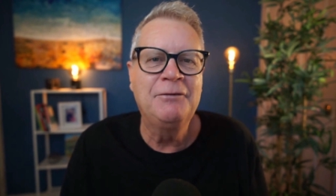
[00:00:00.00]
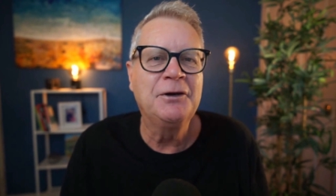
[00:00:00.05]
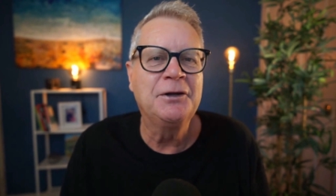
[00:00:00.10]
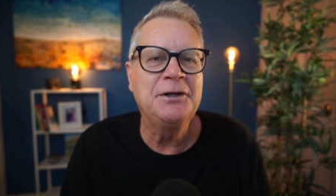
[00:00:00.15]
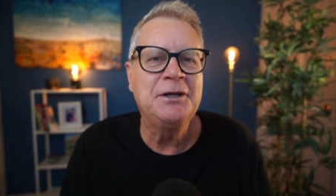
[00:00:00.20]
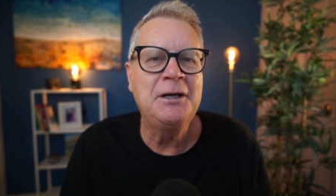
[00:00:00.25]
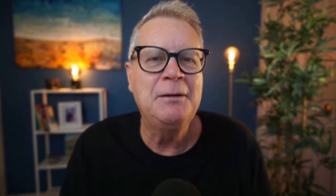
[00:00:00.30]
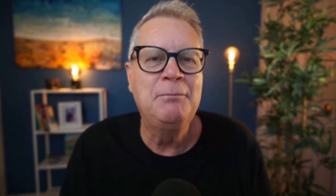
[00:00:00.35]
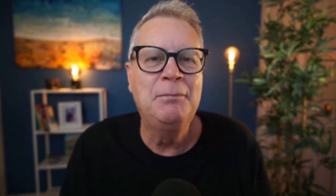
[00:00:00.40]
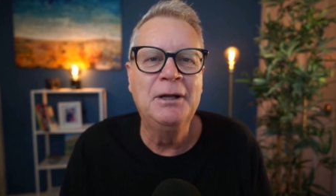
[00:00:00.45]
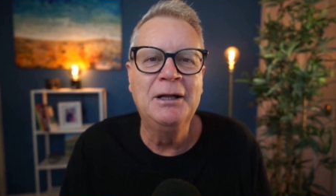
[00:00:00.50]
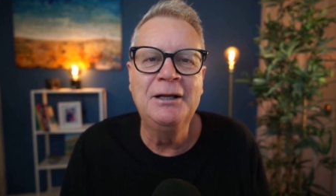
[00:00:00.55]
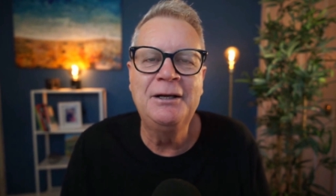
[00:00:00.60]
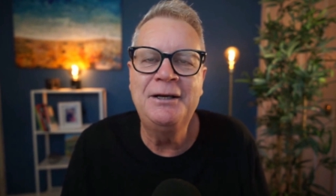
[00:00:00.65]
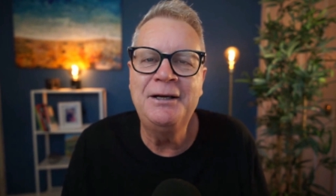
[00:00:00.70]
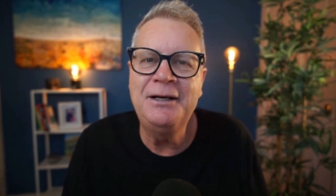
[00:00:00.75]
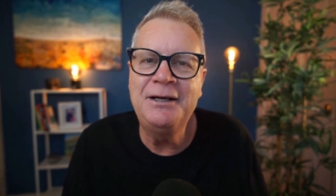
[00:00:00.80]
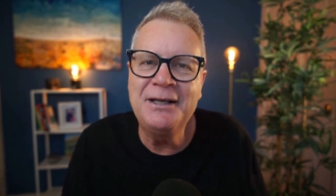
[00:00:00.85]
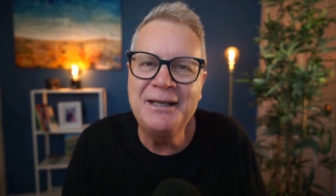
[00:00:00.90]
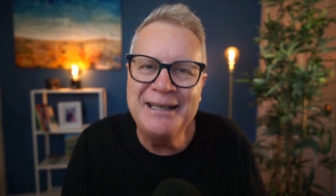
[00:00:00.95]
got the
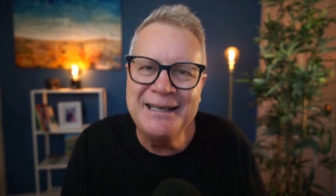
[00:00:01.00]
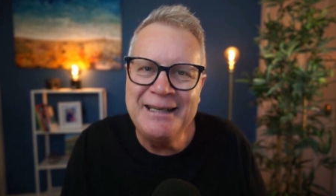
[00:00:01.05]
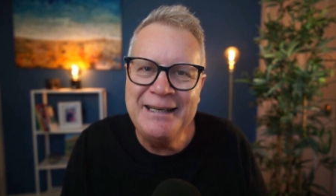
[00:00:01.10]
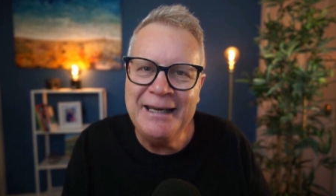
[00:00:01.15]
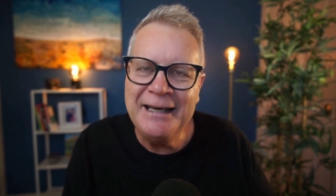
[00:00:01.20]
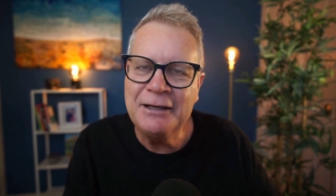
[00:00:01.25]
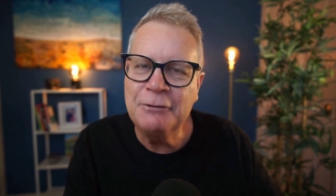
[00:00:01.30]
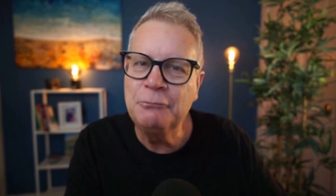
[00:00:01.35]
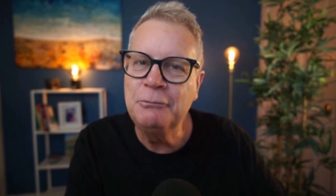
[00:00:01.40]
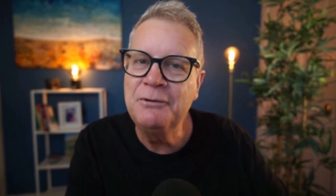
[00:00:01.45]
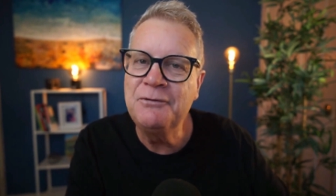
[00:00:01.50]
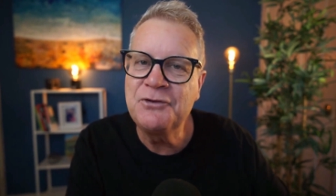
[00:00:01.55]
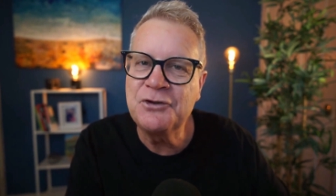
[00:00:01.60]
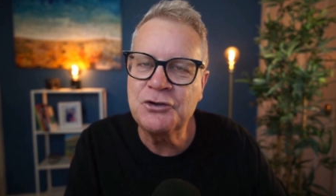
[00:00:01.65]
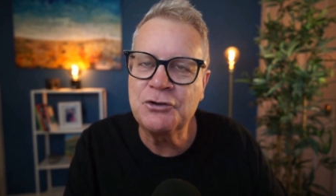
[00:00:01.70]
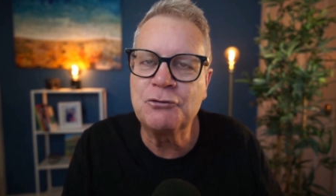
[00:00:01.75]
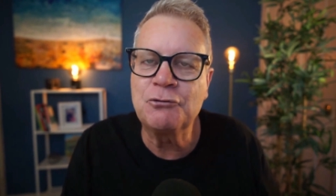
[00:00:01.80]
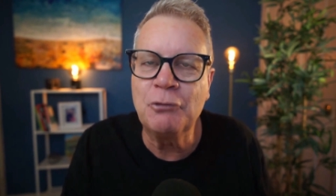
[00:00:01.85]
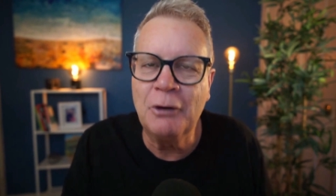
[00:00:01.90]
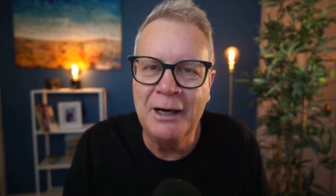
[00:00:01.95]
ability to connect with
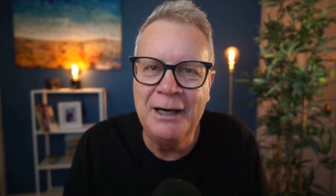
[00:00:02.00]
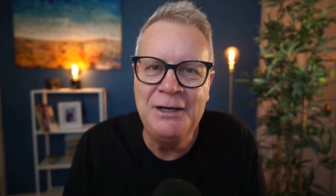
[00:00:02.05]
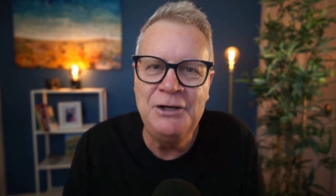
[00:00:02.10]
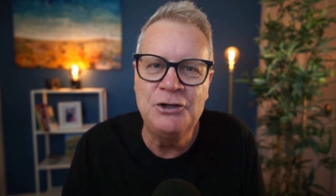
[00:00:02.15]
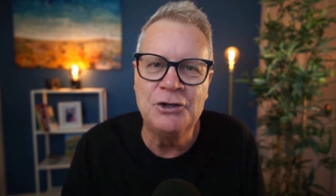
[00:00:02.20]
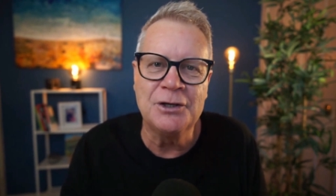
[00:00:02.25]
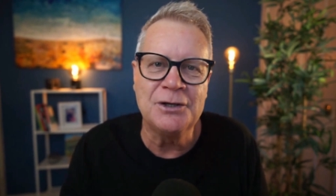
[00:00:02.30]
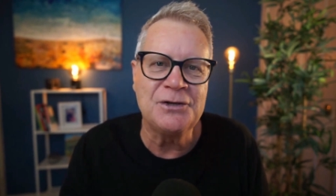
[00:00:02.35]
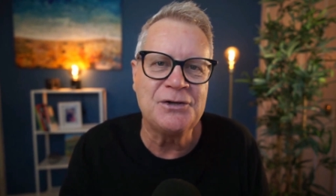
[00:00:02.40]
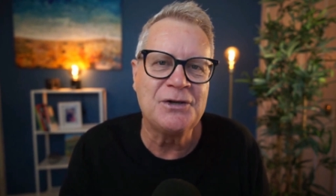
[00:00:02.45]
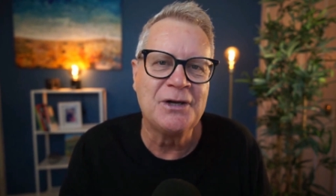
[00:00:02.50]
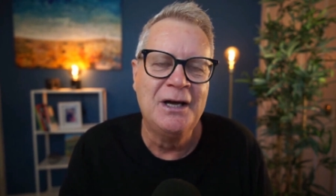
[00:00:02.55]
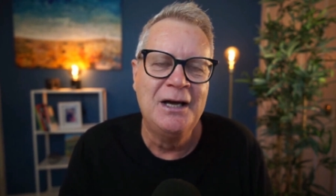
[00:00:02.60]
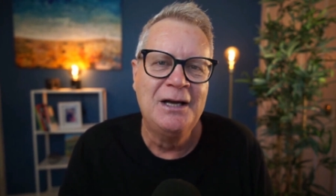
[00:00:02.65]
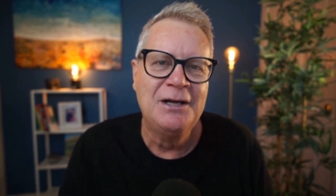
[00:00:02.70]
strangers.